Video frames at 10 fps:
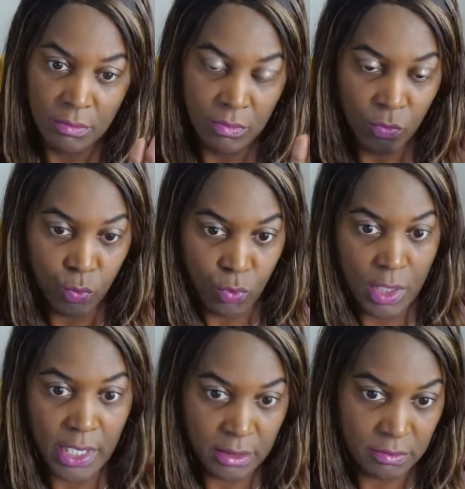
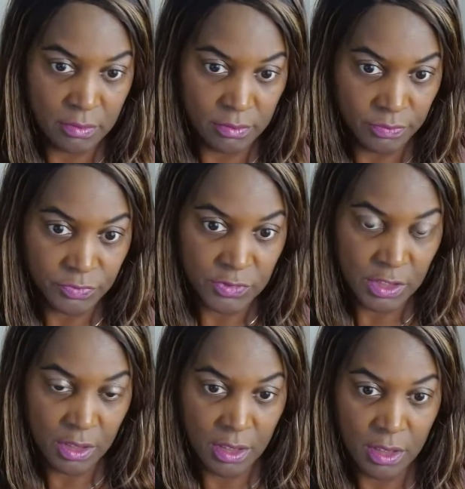one
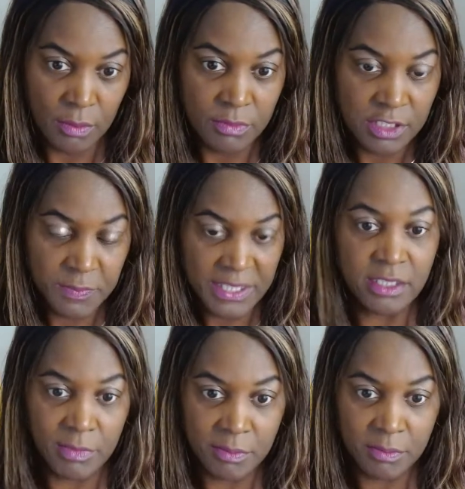
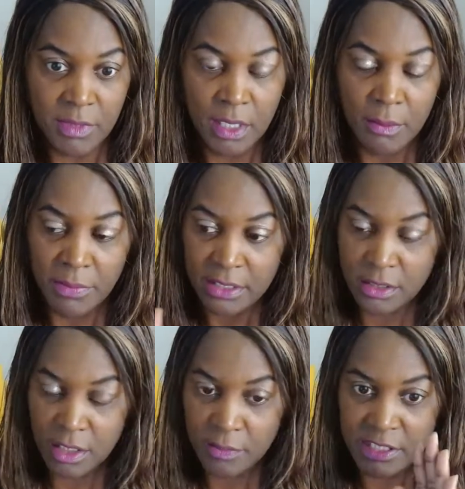specimen, but it's
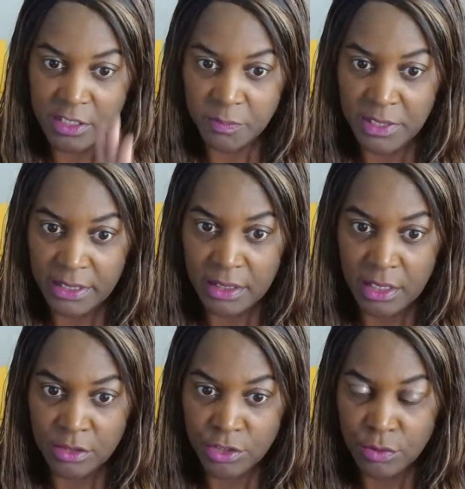going to be split
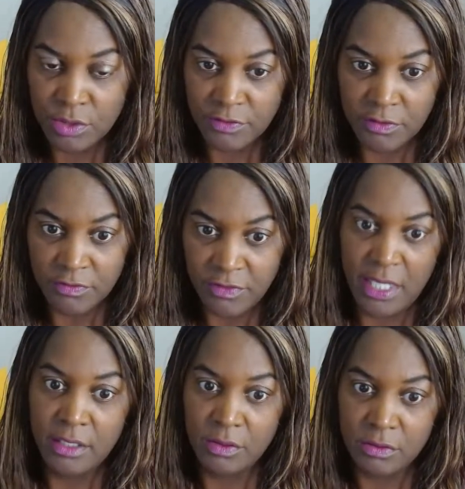in two different
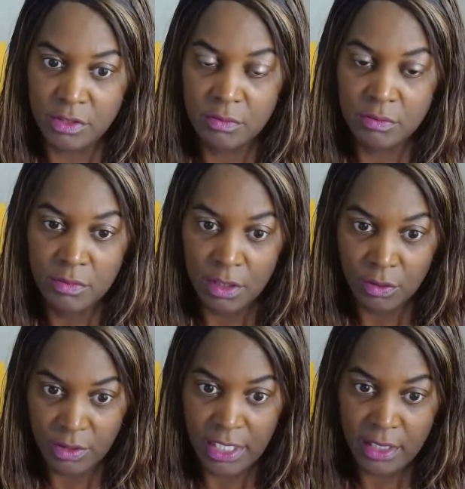vials.
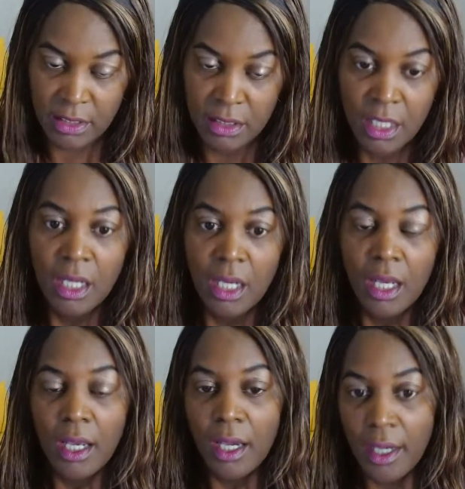Okay,
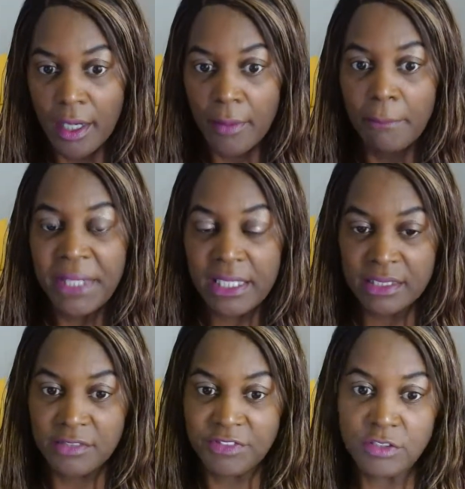because
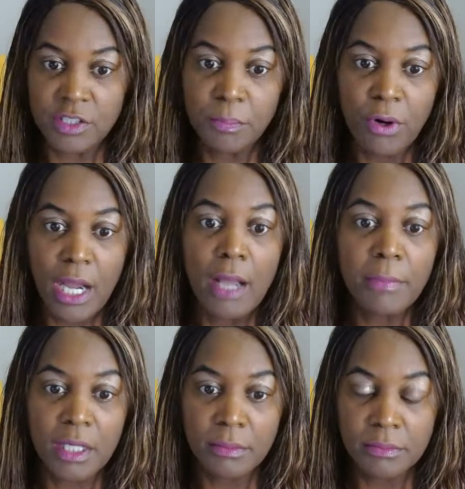if there's a
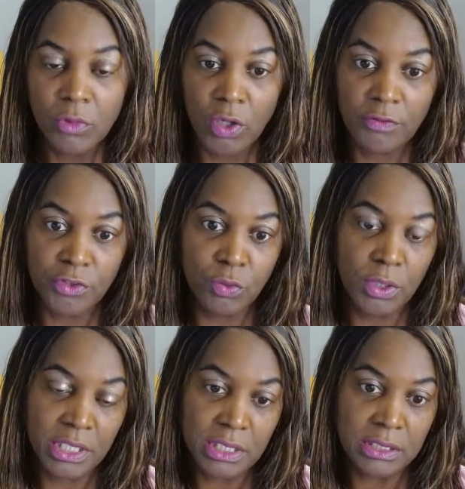problem or if you
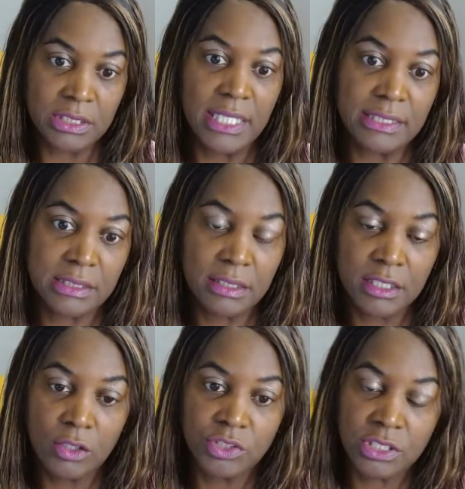want to contest it,
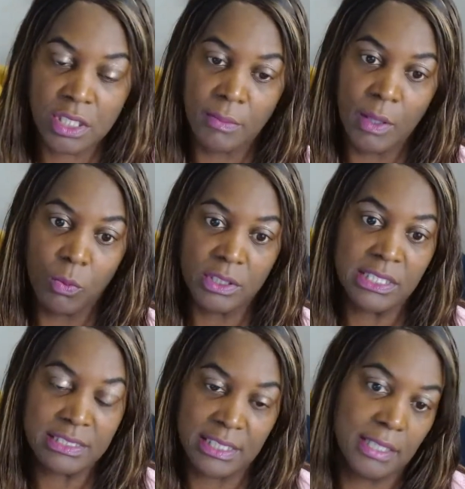they'll just come up with the
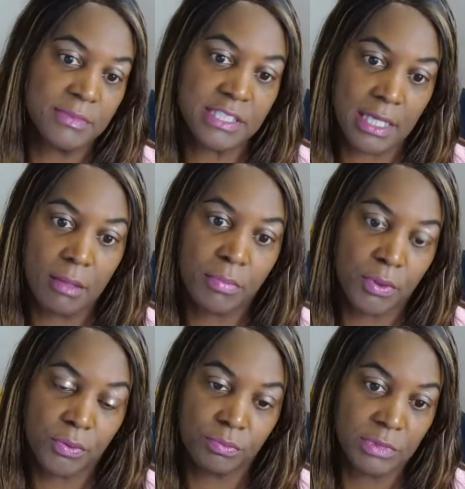same
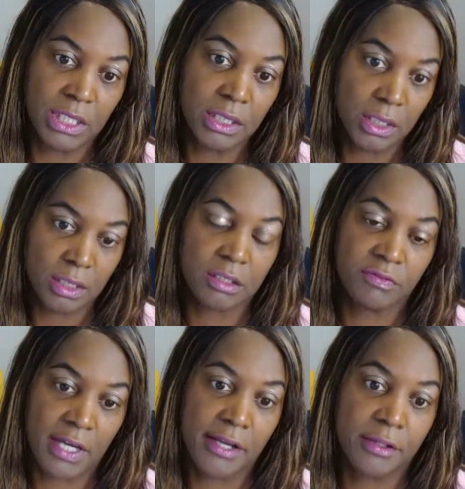sample in the other
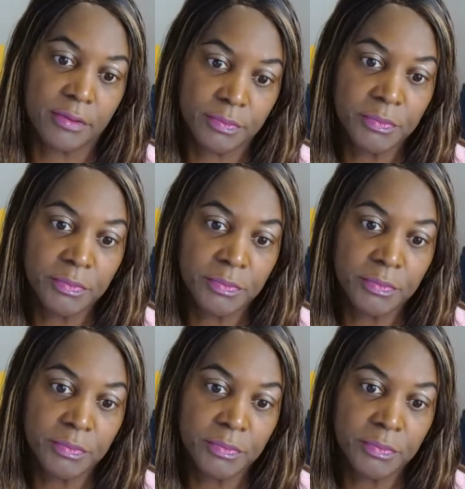vial.